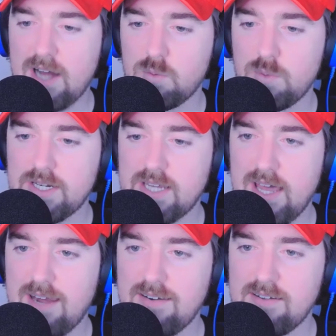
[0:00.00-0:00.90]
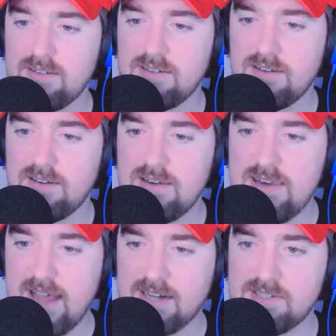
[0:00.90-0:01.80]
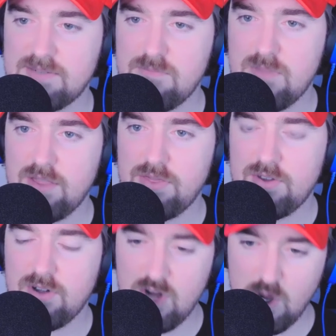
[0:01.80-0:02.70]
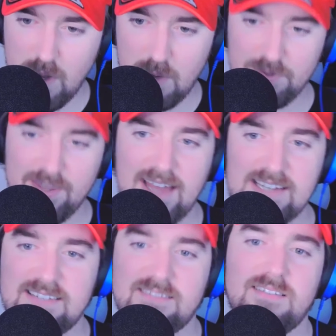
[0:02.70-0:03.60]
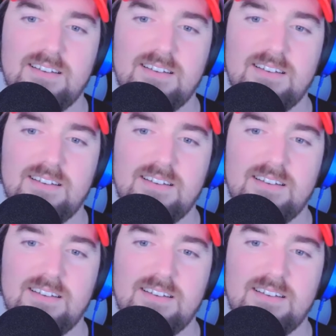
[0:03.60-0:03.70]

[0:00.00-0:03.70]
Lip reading: Weekend next month? No, I will not.